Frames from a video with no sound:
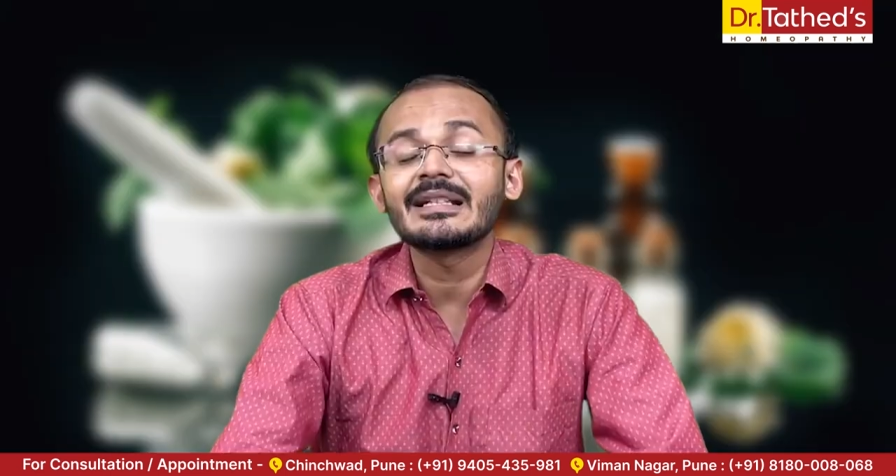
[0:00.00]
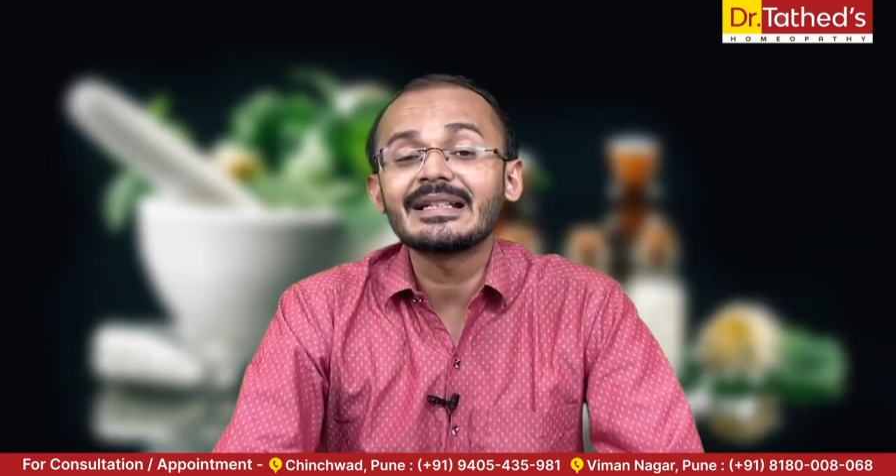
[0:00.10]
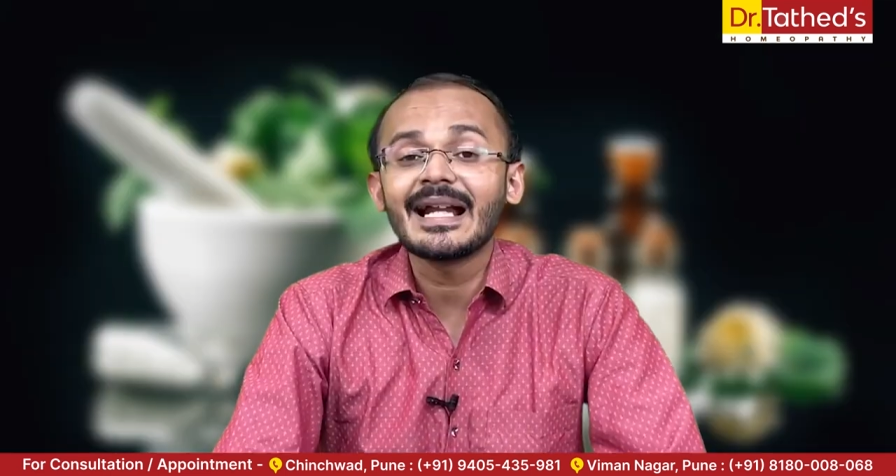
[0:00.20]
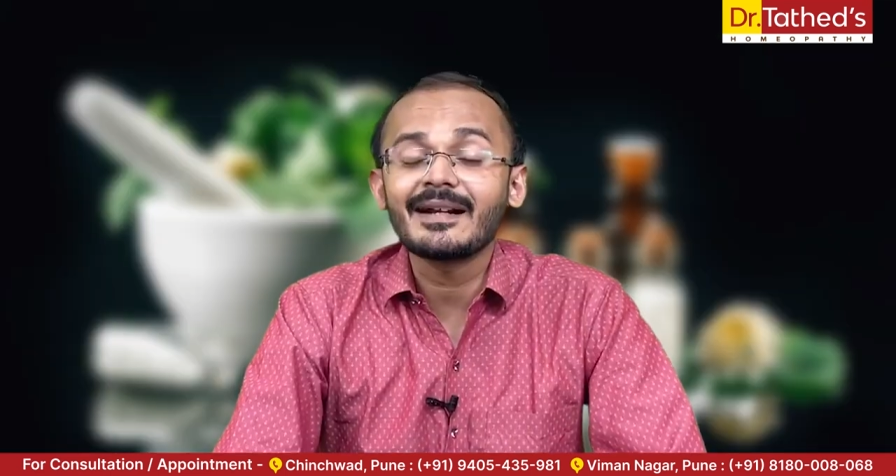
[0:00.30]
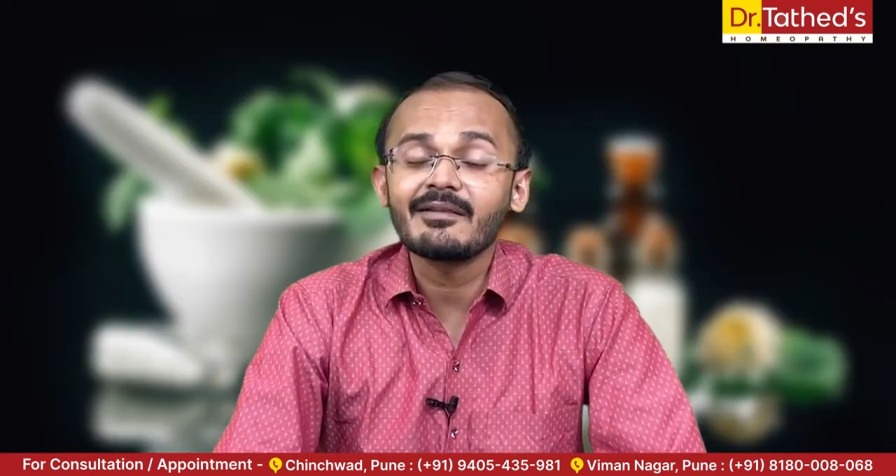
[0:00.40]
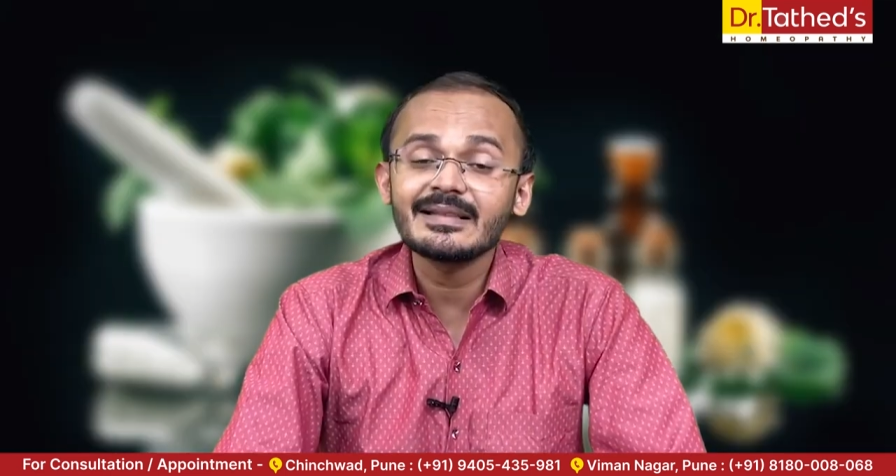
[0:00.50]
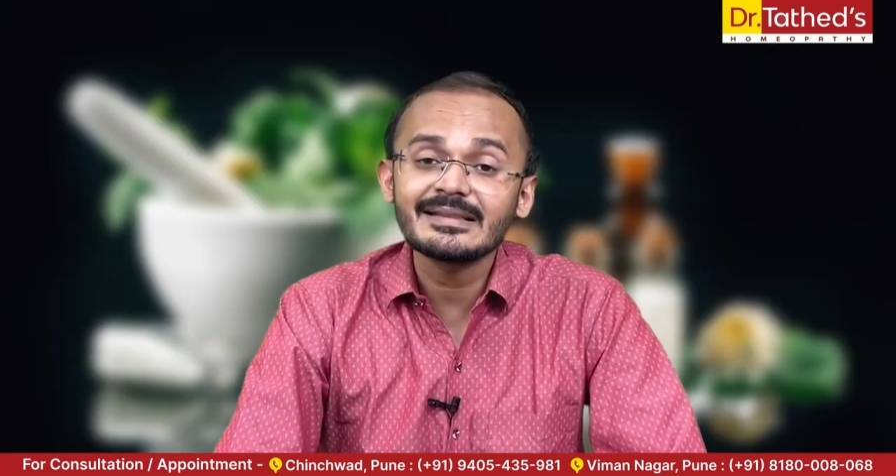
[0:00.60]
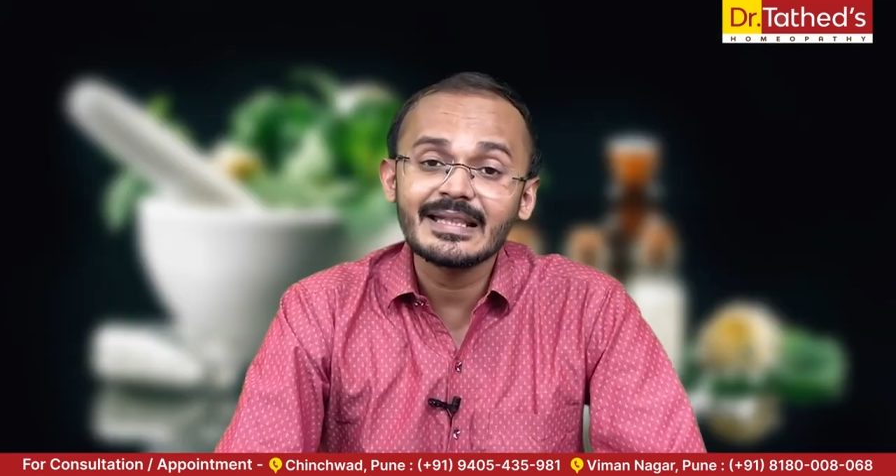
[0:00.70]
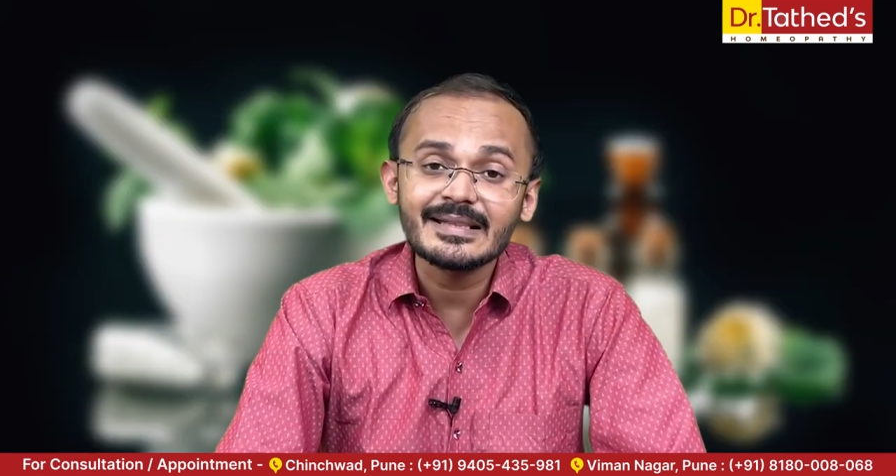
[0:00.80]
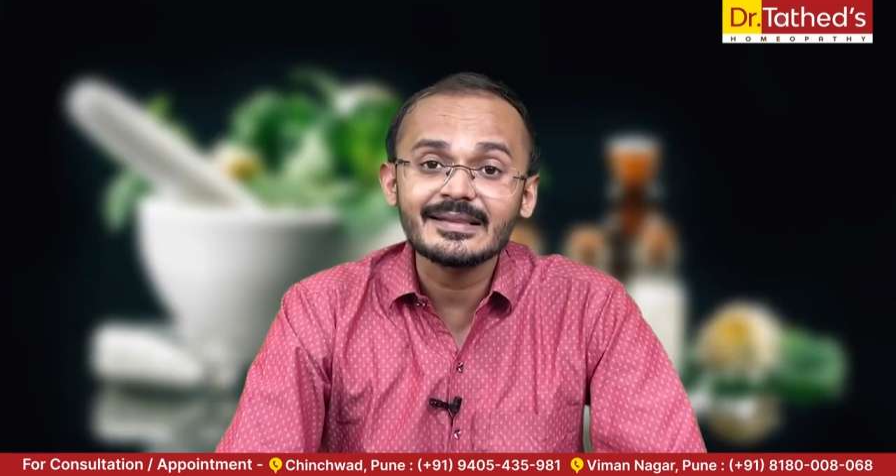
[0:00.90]
In
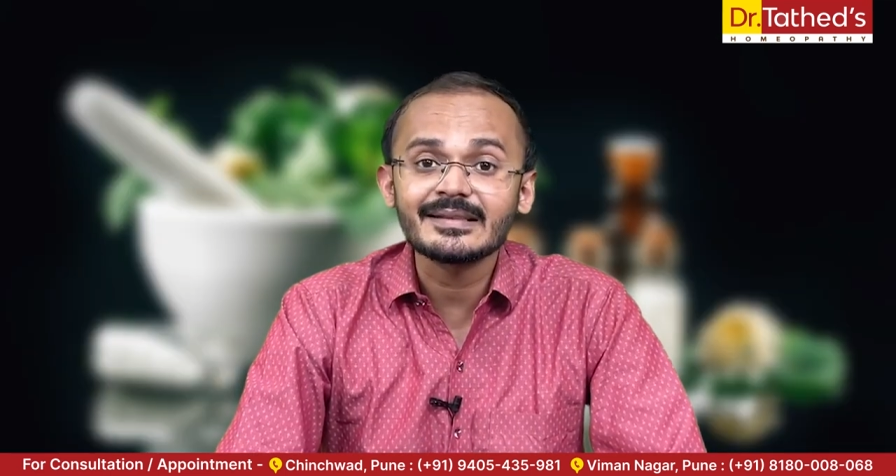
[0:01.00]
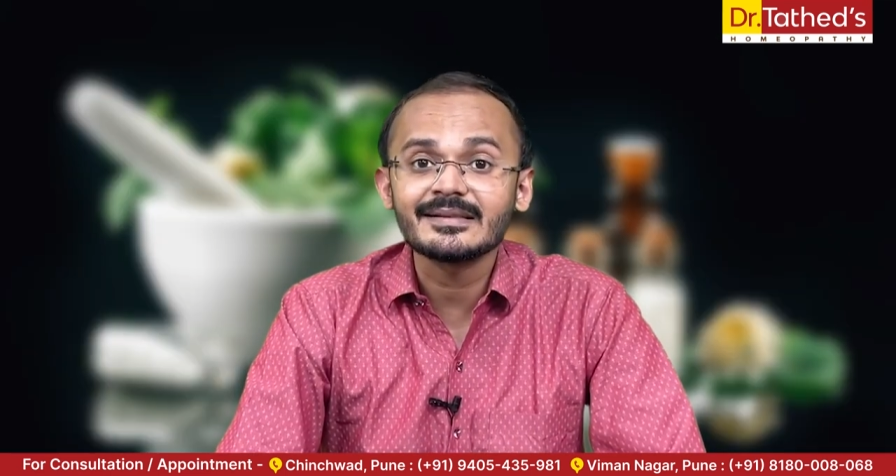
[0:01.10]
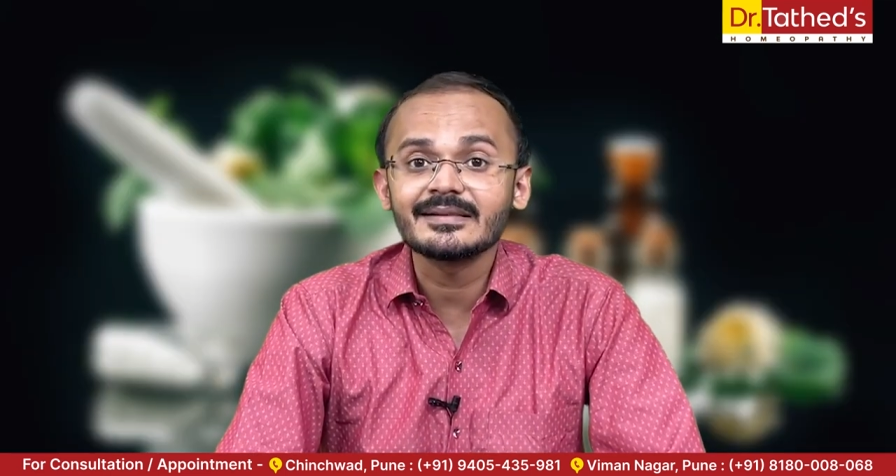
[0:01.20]
advanced cases,